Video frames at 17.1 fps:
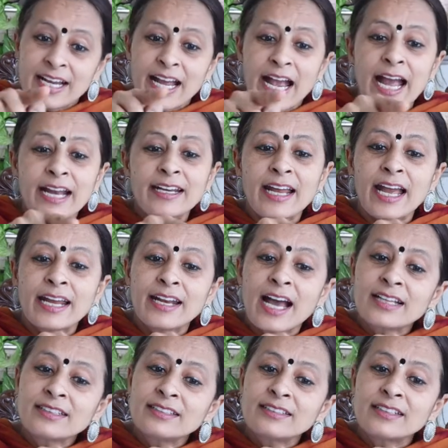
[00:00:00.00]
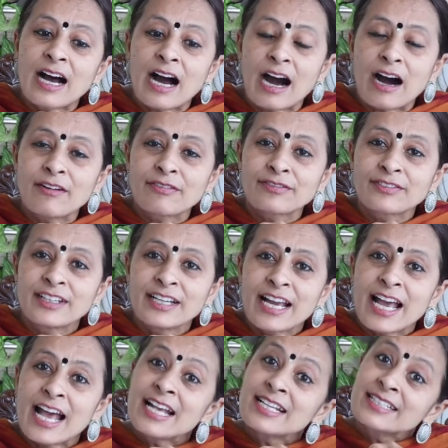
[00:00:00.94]
and another half
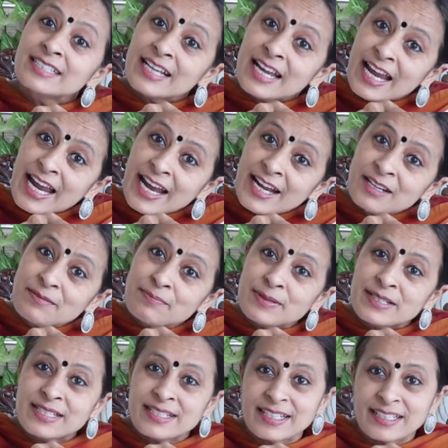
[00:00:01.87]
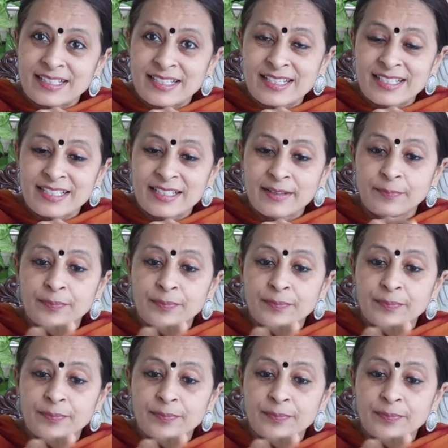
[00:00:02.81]
has 8 biscuits.